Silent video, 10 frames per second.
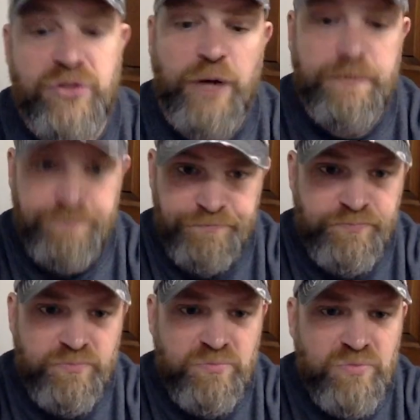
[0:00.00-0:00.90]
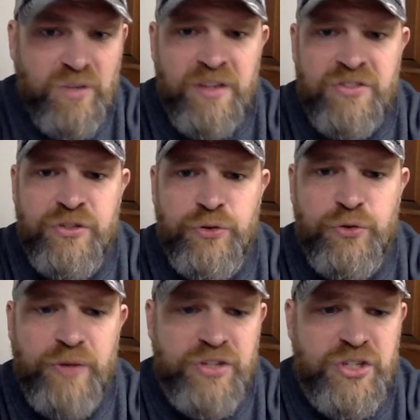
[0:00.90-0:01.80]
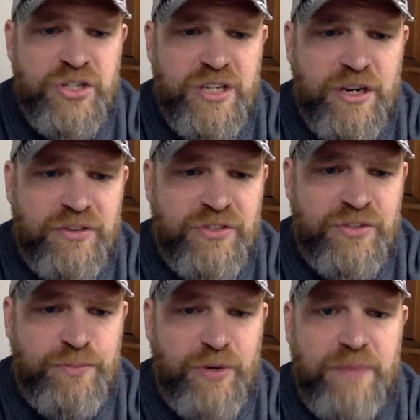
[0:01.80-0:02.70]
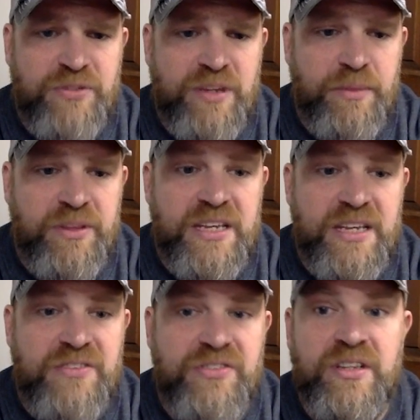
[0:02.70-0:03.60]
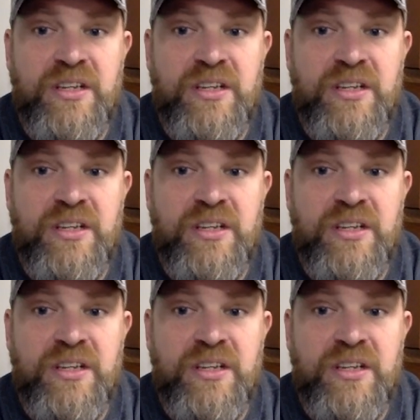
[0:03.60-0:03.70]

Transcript: So let's do a transition here and bring up some of these